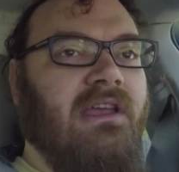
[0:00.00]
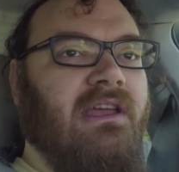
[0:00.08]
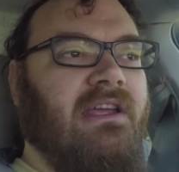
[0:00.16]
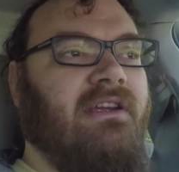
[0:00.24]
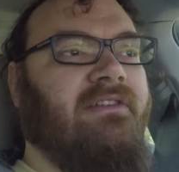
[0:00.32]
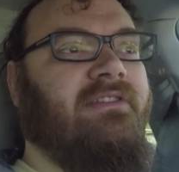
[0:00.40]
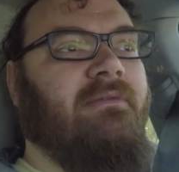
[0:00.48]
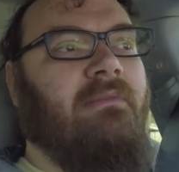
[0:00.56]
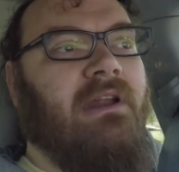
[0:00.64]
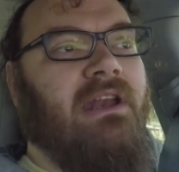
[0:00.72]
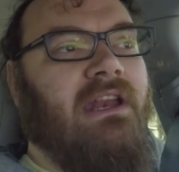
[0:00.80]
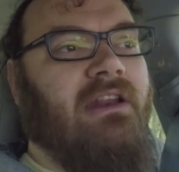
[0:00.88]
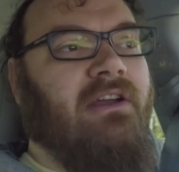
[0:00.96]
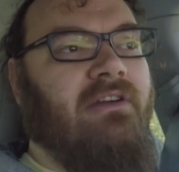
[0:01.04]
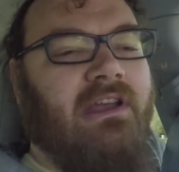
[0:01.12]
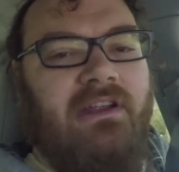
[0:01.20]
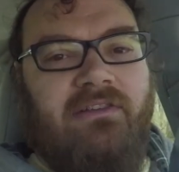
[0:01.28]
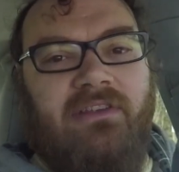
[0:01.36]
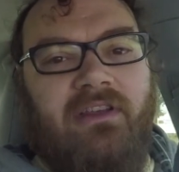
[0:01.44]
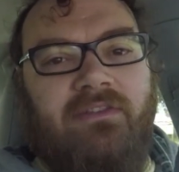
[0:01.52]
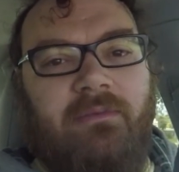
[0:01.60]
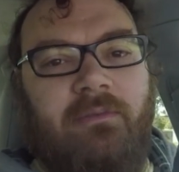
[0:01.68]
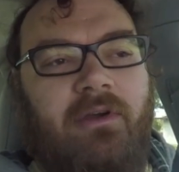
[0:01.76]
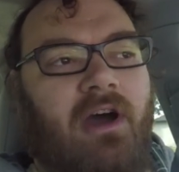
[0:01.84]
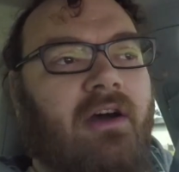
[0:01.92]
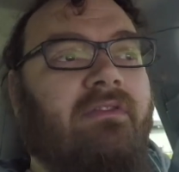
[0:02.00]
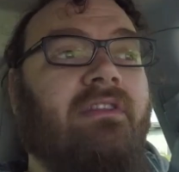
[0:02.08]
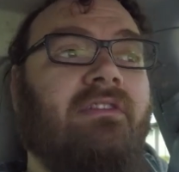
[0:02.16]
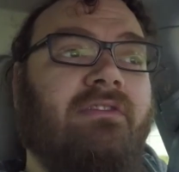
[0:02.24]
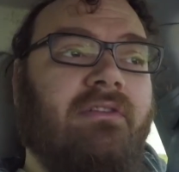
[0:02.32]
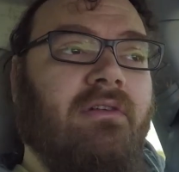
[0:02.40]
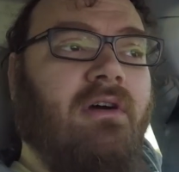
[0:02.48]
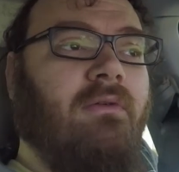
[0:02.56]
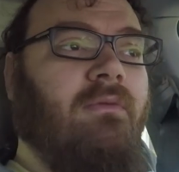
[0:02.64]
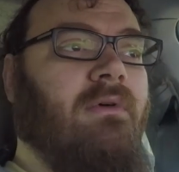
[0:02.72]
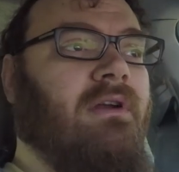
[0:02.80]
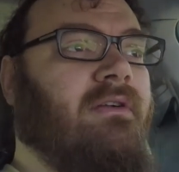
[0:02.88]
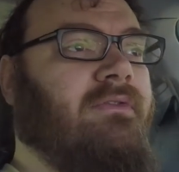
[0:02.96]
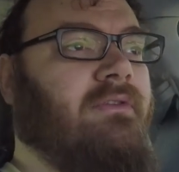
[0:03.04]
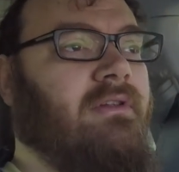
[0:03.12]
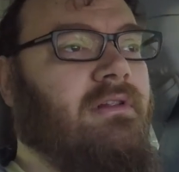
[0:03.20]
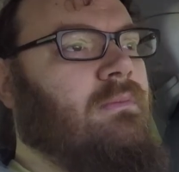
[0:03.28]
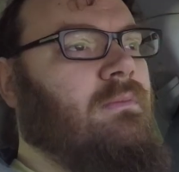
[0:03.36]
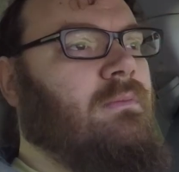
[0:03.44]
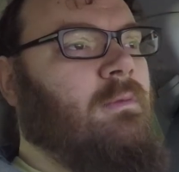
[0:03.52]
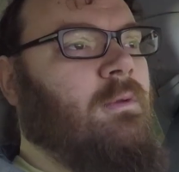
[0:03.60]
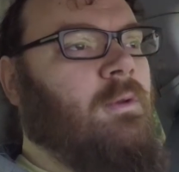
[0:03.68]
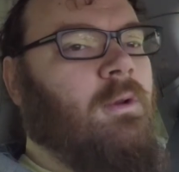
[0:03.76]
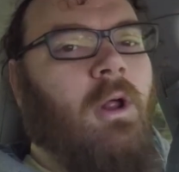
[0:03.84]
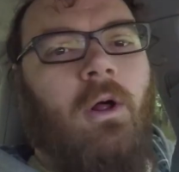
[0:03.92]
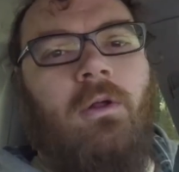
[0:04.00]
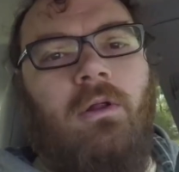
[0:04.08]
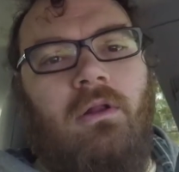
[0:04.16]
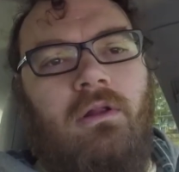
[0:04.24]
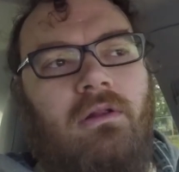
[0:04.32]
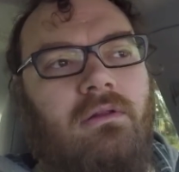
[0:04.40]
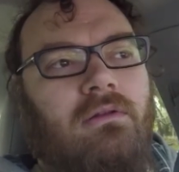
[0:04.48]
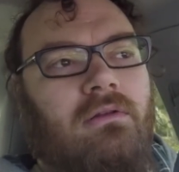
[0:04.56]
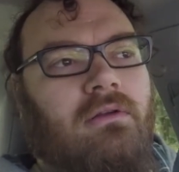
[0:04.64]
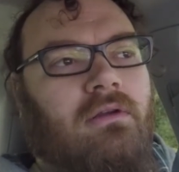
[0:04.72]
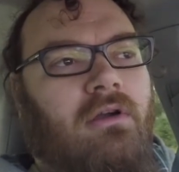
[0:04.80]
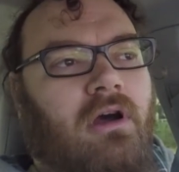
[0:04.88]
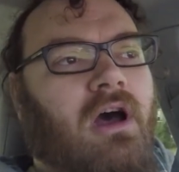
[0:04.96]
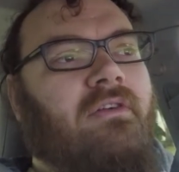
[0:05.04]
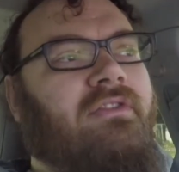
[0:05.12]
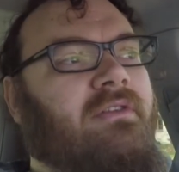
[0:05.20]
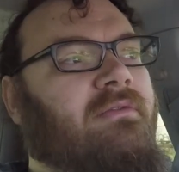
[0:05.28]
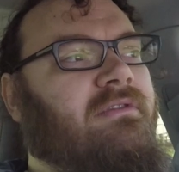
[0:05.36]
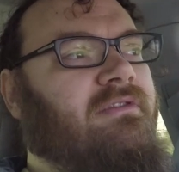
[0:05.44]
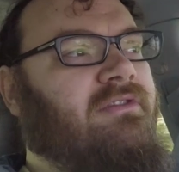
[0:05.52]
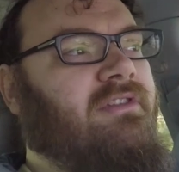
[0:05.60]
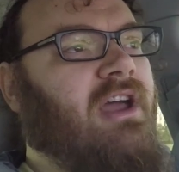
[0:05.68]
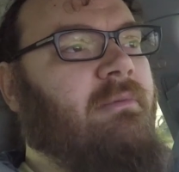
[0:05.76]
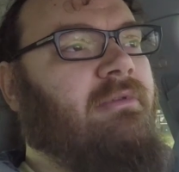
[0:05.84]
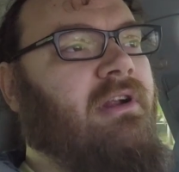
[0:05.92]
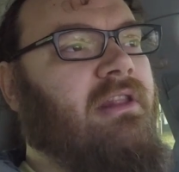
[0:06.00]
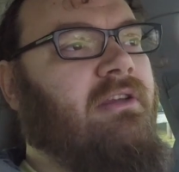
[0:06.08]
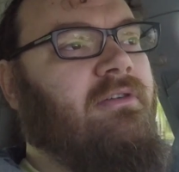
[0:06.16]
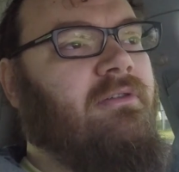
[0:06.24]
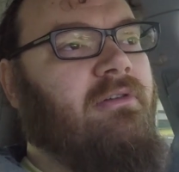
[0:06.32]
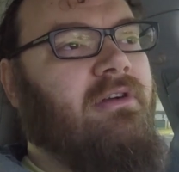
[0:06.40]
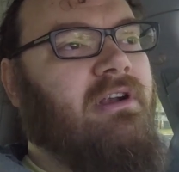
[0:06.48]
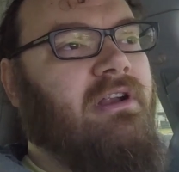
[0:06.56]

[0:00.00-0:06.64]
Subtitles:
Here's some money to go get yourself some coffee. There's a wonderful local coffee shop around the corner.